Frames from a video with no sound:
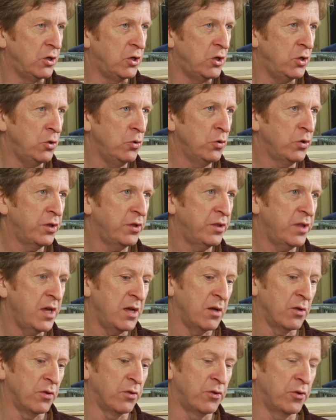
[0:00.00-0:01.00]
Do you
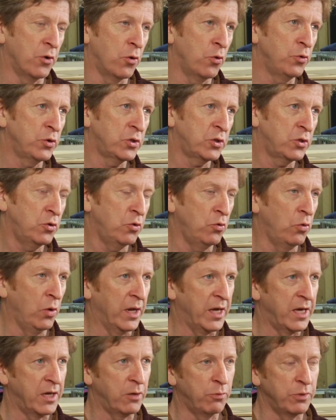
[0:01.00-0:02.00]
think those two
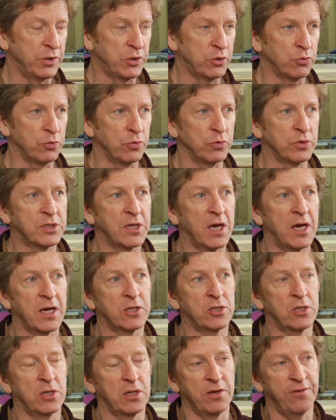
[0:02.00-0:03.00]
language roots
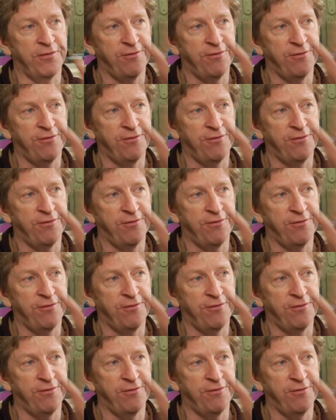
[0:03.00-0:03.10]
actually